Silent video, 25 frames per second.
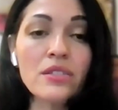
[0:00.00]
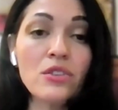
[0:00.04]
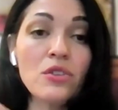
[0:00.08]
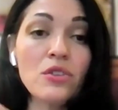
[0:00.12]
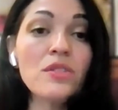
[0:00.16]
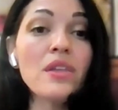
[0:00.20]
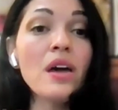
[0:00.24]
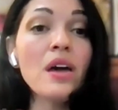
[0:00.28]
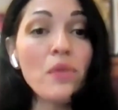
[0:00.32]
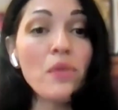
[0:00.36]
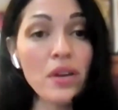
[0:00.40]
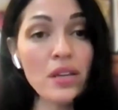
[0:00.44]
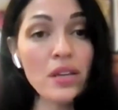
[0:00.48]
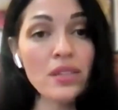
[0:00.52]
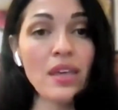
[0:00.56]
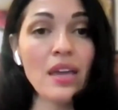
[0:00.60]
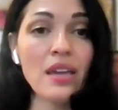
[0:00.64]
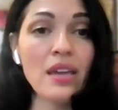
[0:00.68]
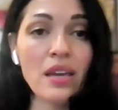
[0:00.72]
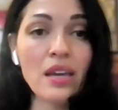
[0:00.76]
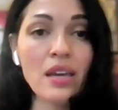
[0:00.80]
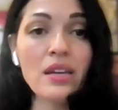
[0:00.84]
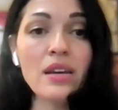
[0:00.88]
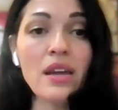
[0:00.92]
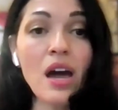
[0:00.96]
so that way
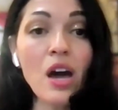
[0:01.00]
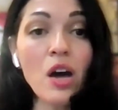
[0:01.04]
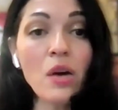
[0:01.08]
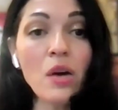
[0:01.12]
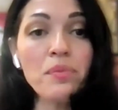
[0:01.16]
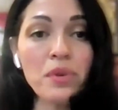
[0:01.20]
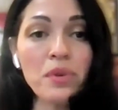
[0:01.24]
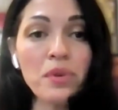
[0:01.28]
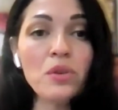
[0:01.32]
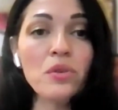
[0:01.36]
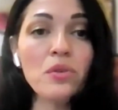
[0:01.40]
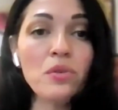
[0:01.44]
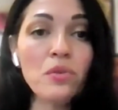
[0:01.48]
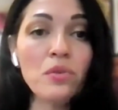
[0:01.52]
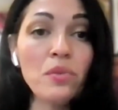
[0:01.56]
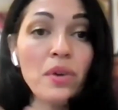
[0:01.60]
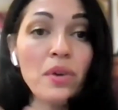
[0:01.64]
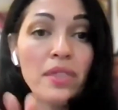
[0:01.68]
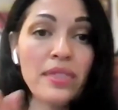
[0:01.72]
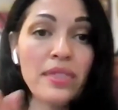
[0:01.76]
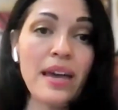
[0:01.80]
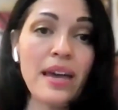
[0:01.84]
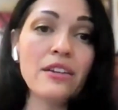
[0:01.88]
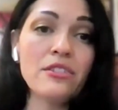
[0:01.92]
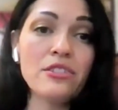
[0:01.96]
they can help you
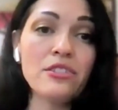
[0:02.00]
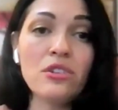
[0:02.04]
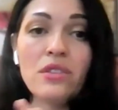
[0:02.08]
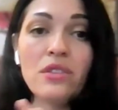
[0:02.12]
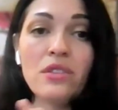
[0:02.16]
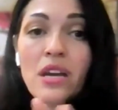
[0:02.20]
with that.